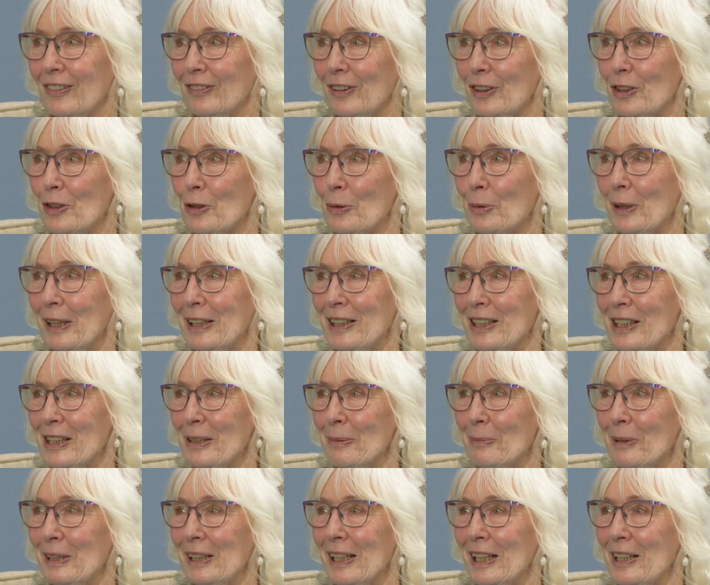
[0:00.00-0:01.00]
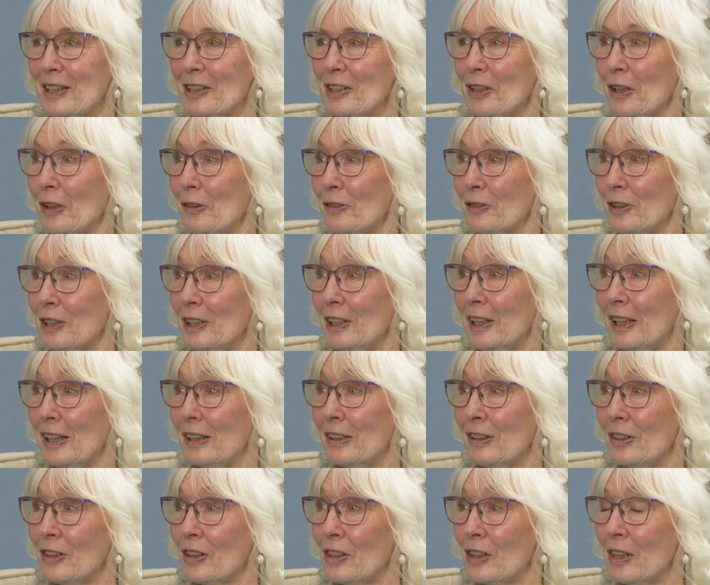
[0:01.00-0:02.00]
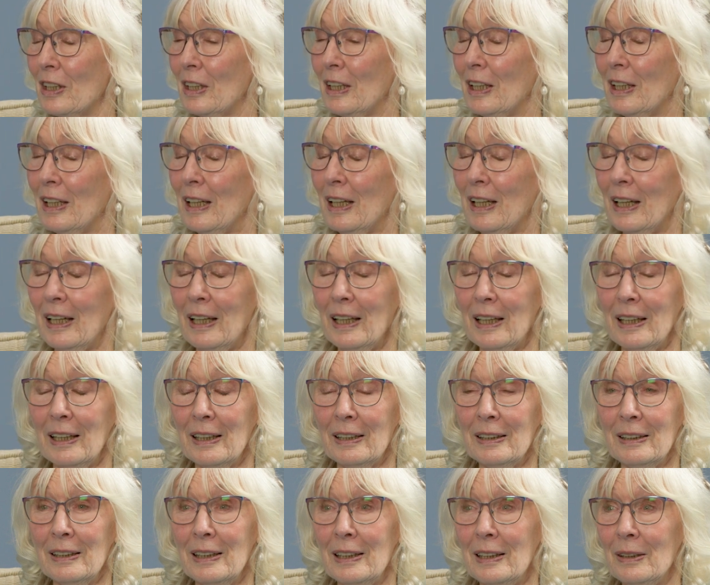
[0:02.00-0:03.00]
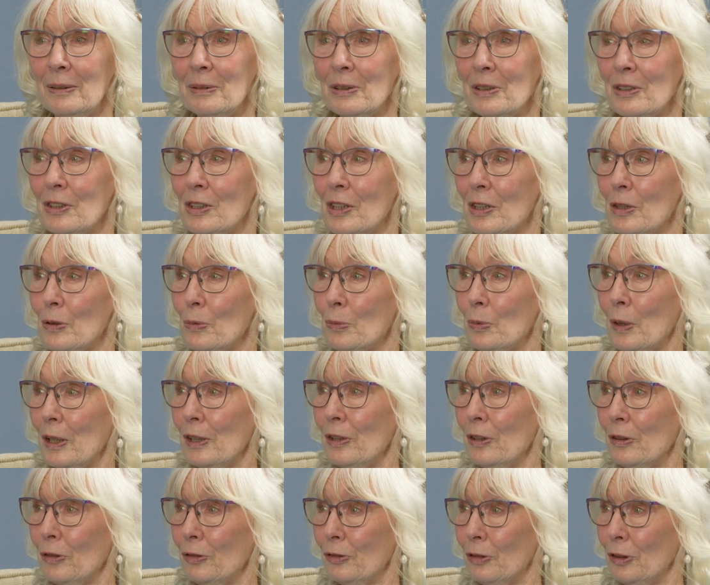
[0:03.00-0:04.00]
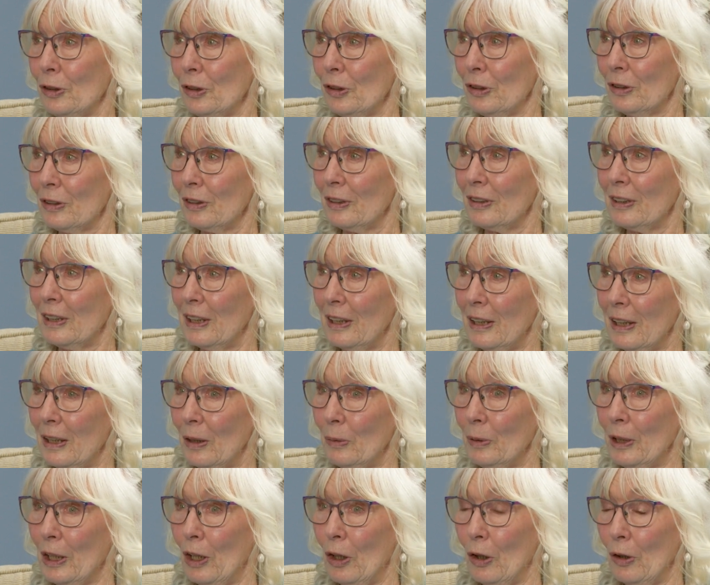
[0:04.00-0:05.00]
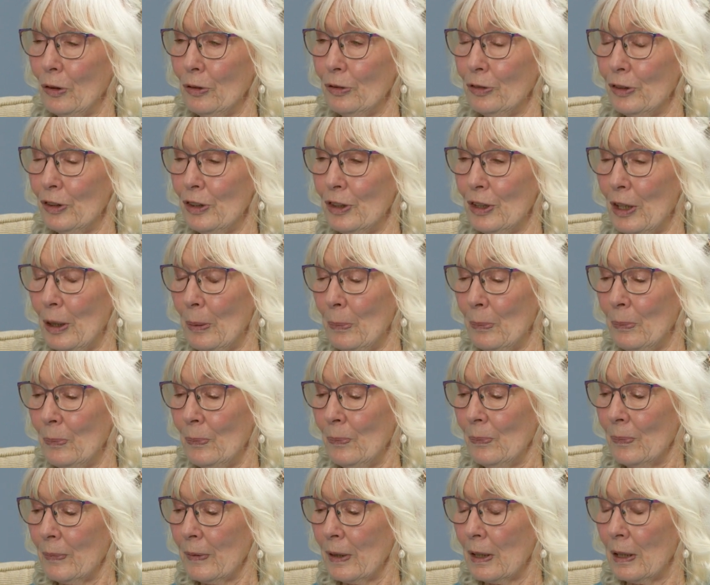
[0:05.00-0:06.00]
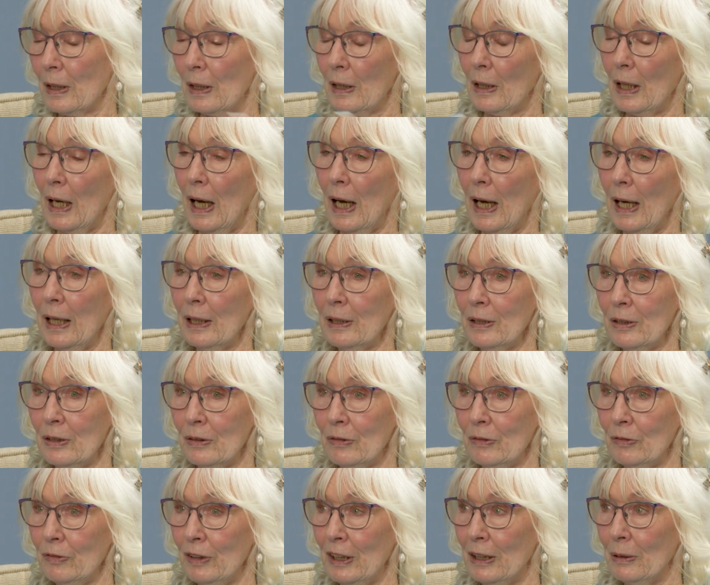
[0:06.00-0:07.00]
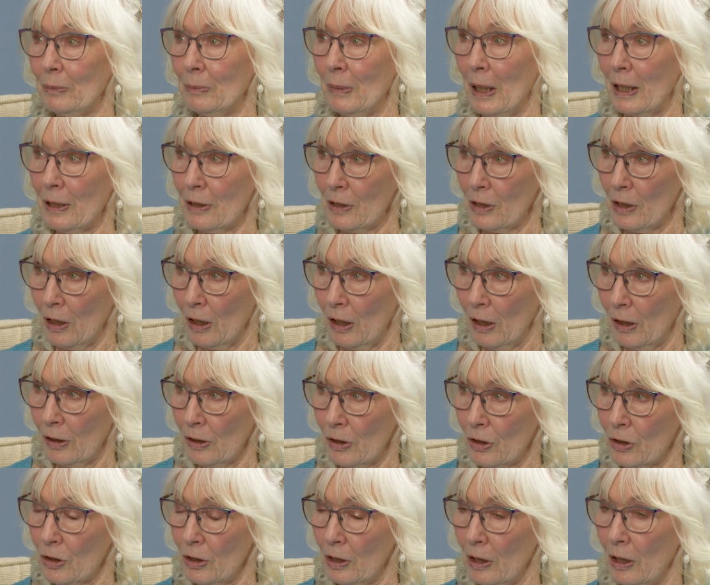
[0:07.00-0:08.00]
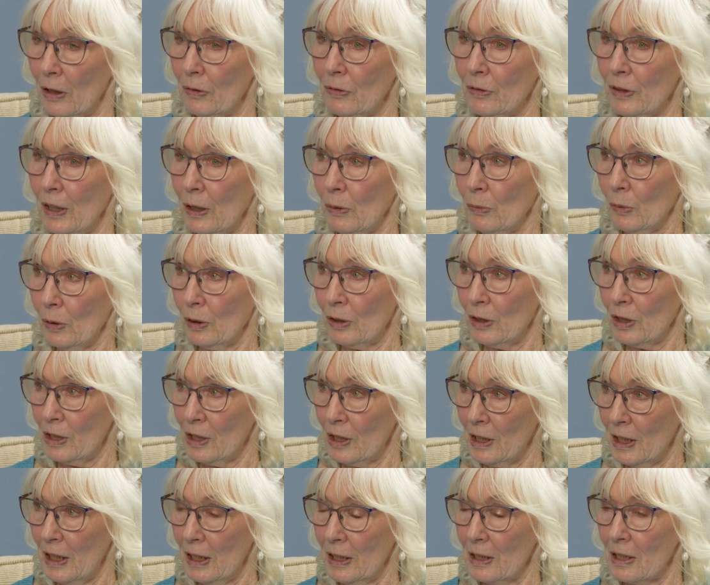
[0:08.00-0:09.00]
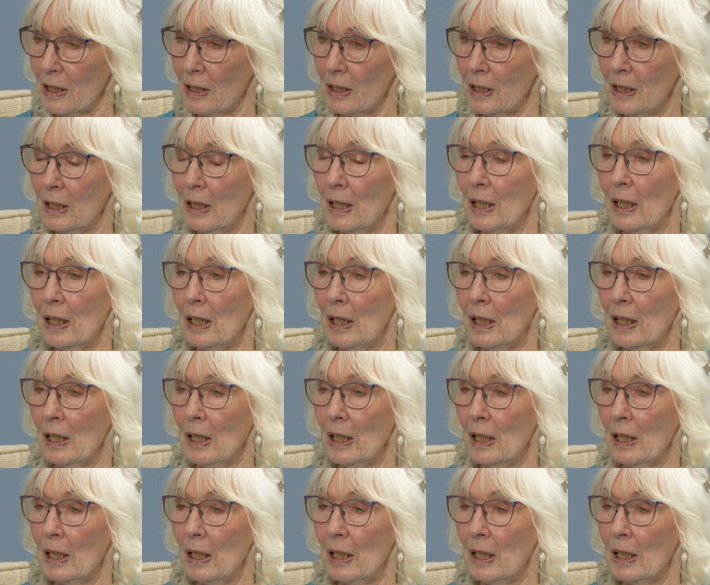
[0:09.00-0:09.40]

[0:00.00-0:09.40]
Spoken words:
for 20 minutes after lunch. Mm-hmm. And it was just wonderful. We offered them hand and feet massage if mm-hmm. they wanted it.